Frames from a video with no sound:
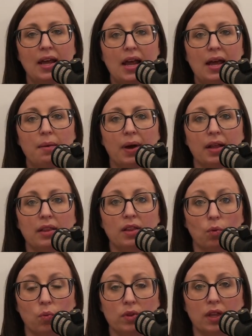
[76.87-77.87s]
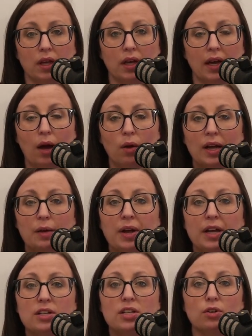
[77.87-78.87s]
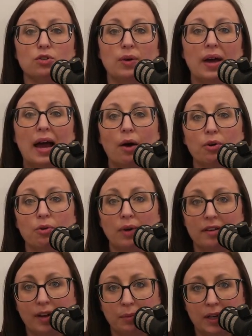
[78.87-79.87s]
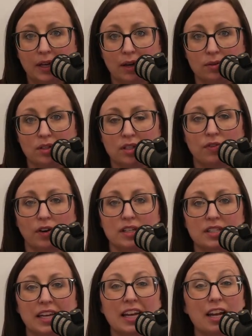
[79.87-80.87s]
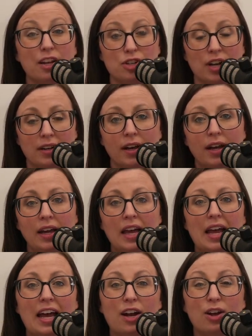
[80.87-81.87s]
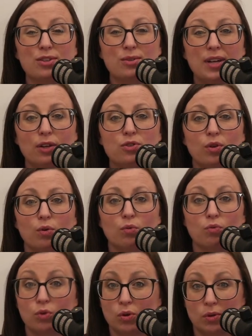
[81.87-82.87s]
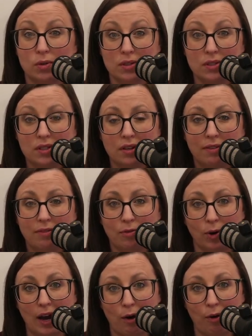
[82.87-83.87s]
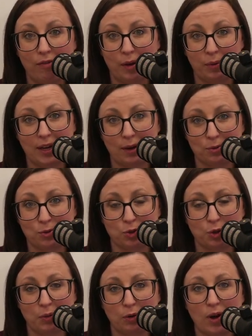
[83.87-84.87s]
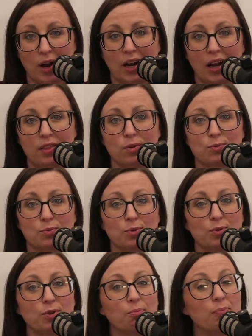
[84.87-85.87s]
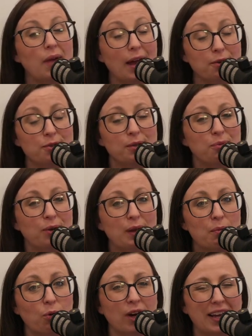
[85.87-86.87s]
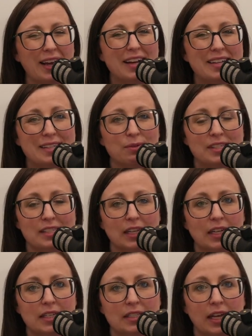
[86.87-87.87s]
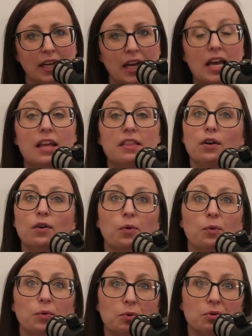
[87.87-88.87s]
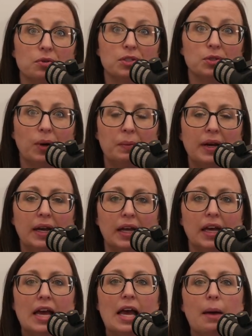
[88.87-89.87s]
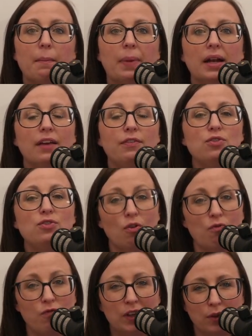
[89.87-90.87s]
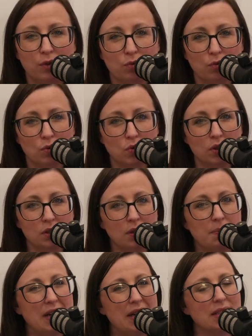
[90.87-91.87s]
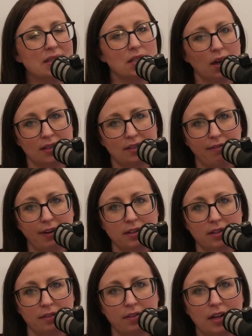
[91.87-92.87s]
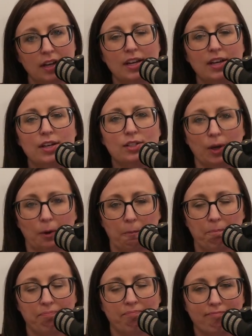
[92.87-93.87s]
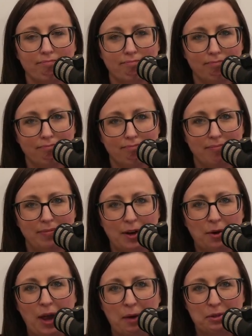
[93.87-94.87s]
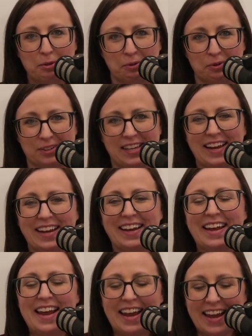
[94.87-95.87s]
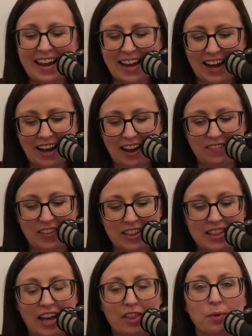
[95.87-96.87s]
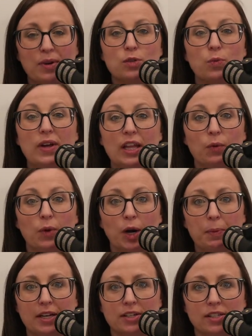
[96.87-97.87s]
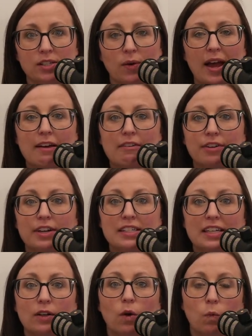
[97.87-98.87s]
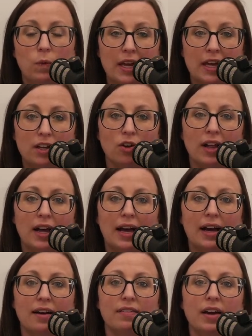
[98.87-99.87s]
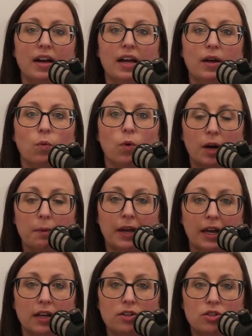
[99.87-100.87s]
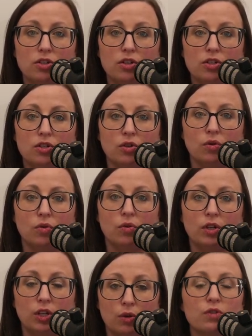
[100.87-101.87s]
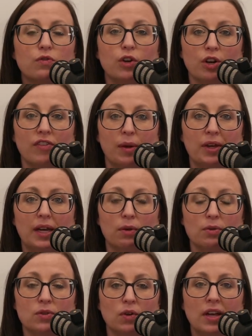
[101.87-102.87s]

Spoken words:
But the outline page tells you how to run family council as far as like an agenda. It also tells you the rules for how a family council should be run. And those rules are actually pretty important. It kind of sounds silly to say there are rules to our meeting, but if you don't follow the rules, the meeting is not as effective. So be okay with the rules. The other one is weekly work pages. So every single week, you'll have a work page to use for your family council.